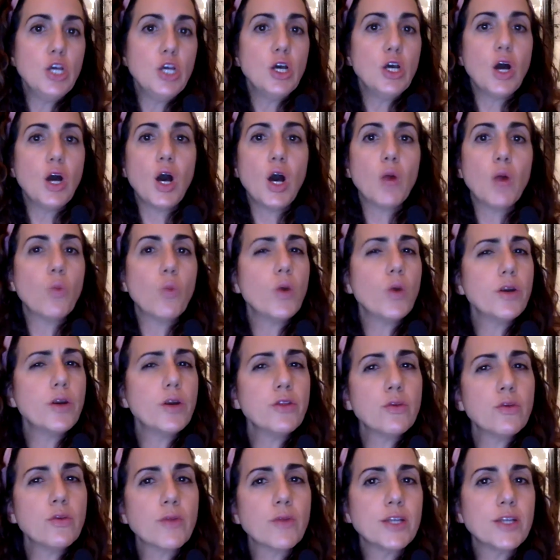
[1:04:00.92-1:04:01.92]
what
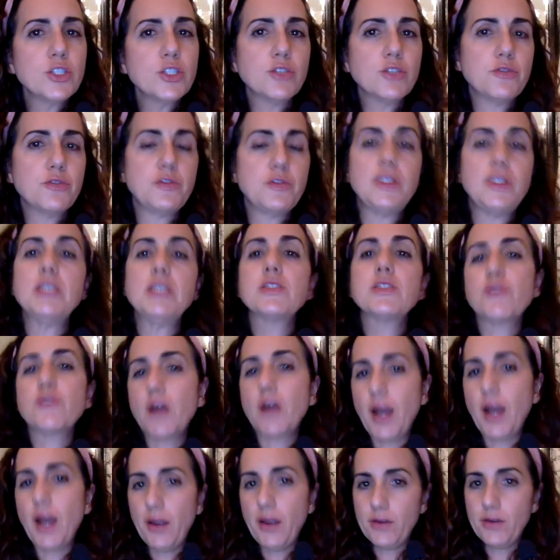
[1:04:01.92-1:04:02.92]
are the range of fees for
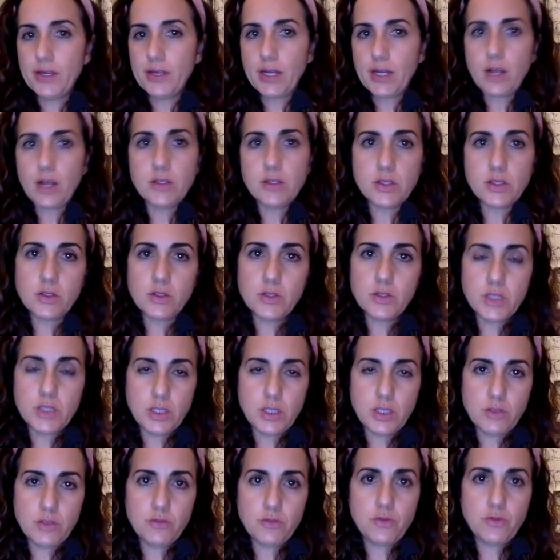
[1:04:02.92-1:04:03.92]
hiring a
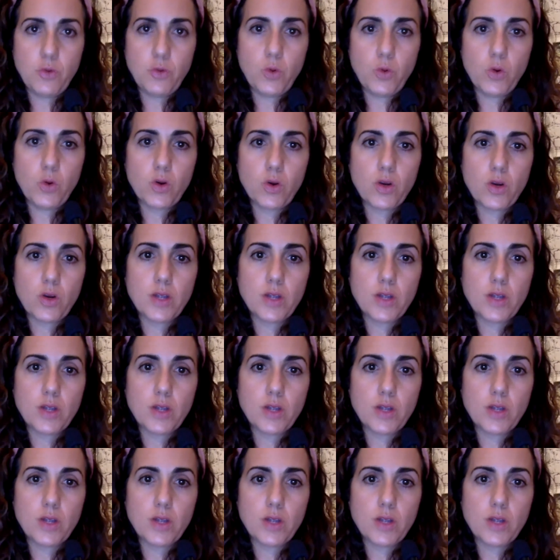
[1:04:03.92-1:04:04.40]
consultant for